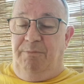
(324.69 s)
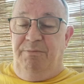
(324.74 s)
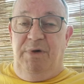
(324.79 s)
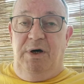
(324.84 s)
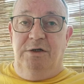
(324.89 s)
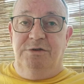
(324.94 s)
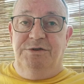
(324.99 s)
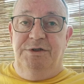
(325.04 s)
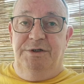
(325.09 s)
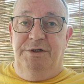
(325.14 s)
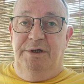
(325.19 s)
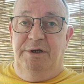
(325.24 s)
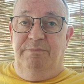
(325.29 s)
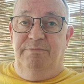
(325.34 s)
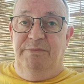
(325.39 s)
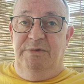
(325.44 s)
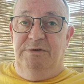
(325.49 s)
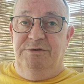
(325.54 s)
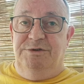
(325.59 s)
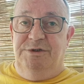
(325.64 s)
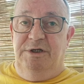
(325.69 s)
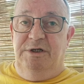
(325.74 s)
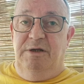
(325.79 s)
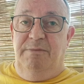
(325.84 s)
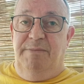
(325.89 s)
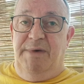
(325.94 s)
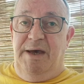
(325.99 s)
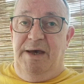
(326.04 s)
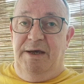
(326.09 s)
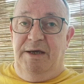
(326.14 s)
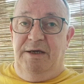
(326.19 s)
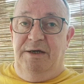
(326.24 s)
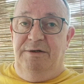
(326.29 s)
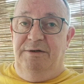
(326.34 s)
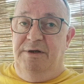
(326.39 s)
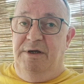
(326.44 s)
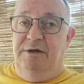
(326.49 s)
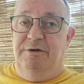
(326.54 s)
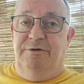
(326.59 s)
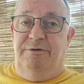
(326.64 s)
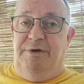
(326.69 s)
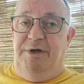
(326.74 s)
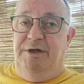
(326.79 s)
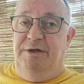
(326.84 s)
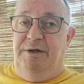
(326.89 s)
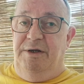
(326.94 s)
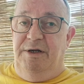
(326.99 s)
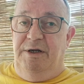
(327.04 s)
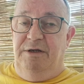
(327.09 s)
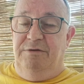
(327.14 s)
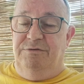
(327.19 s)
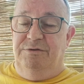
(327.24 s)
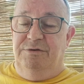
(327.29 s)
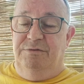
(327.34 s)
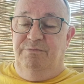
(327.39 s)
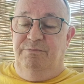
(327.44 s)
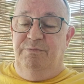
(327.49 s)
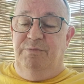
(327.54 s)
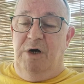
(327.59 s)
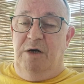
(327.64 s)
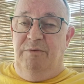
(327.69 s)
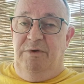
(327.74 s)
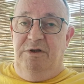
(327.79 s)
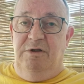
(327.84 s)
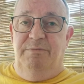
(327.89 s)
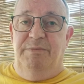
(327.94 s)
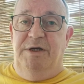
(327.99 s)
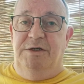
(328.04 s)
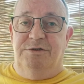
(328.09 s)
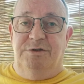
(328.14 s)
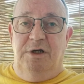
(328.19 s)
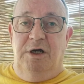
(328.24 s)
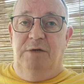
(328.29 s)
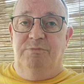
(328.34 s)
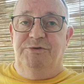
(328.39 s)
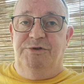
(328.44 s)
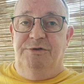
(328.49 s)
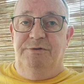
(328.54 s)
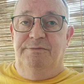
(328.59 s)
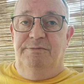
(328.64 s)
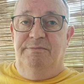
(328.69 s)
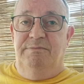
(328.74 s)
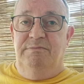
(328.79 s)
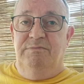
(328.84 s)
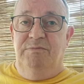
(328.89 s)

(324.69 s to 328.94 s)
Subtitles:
box it up, and send it back, and they agreed that it's probably the best option.